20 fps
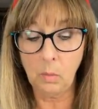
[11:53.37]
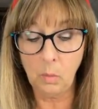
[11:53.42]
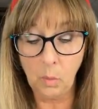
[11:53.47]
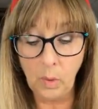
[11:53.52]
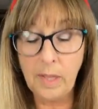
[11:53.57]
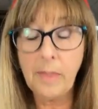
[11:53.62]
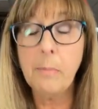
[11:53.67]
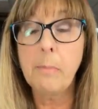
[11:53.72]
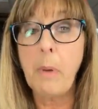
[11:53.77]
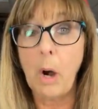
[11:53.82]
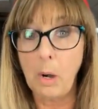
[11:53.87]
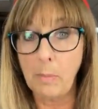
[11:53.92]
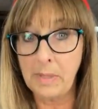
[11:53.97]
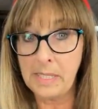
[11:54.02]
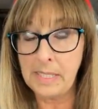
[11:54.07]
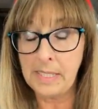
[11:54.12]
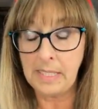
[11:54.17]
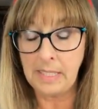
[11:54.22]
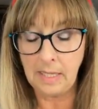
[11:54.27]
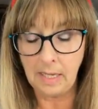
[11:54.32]
with Barb
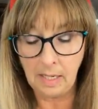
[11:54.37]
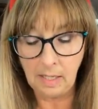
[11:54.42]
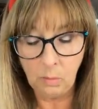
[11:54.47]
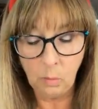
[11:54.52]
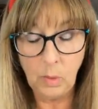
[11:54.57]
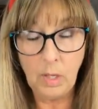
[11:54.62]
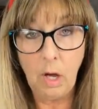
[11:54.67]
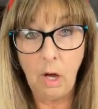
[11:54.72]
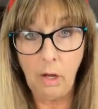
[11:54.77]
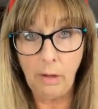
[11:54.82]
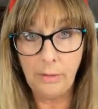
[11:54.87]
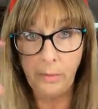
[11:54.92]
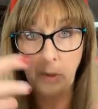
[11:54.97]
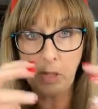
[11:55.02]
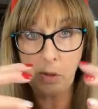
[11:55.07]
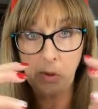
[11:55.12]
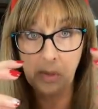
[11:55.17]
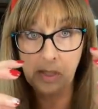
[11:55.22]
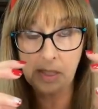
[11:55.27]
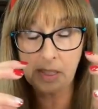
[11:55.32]
and Dina. We all three
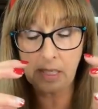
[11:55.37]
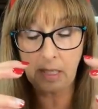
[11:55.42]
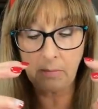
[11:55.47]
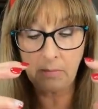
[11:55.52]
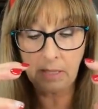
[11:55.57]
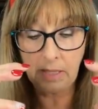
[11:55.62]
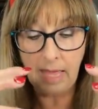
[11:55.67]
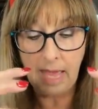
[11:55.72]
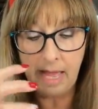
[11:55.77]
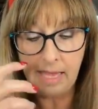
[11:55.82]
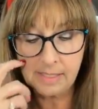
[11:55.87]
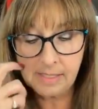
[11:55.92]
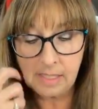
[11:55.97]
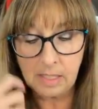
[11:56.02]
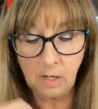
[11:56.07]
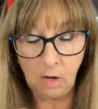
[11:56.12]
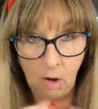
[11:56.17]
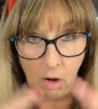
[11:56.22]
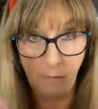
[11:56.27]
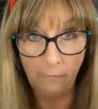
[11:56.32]
do the same class
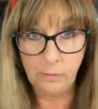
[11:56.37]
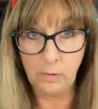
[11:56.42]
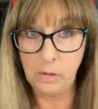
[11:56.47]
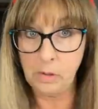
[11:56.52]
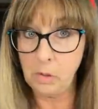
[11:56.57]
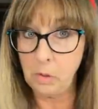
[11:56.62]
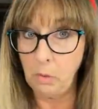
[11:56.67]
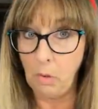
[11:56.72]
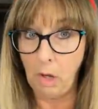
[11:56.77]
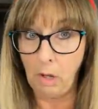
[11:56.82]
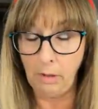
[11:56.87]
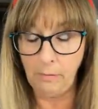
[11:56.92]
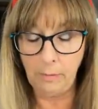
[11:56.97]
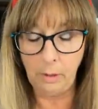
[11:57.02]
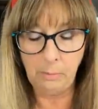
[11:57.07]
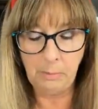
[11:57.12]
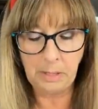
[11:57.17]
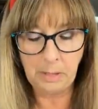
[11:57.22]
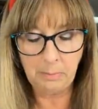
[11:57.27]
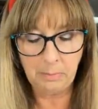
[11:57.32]
and offer it to all of
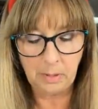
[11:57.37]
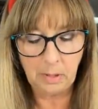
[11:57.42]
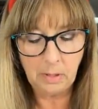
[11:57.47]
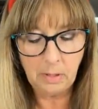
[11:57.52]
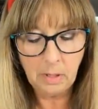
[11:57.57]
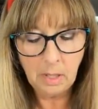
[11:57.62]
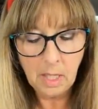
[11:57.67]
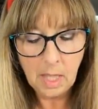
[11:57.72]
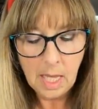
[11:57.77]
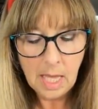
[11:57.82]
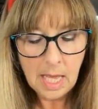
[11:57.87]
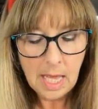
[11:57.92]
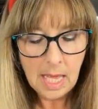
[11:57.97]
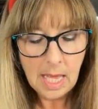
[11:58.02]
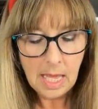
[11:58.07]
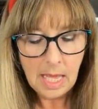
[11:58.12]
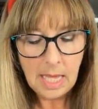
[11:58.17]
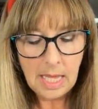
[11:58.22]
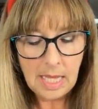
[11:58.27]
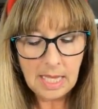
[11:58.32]
our people.
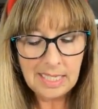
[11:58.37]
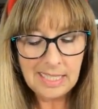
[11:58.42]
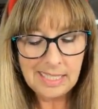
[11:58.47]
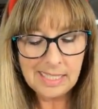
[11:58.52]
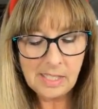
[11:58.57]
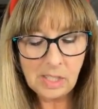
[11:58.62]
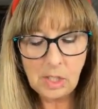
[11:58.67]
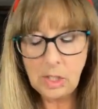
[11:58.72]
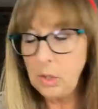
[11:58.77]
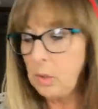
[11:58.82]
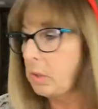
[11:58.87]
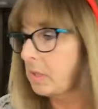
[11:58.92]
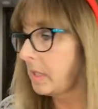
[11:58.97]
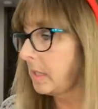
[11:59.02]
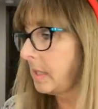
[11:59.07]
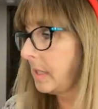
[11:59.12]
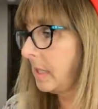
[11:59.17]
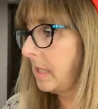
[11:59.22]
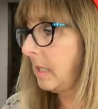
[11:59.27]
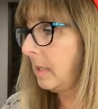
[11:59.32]
And it
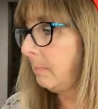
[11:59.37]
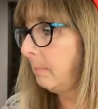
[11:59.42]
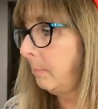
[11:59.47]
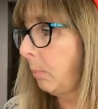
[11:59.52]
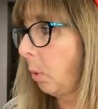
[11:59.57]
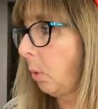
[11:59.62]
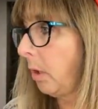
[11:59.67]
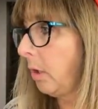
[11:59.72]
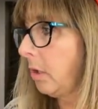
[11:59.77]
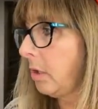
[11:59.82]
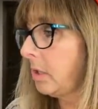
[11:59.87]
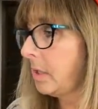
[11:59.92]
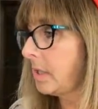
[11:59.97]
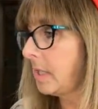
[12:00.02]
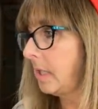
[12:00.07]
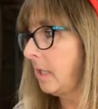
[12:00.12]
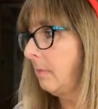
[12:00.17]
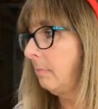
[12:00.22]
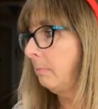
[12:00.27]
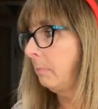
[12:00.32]
uses the Borders
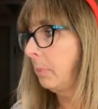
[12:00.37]
in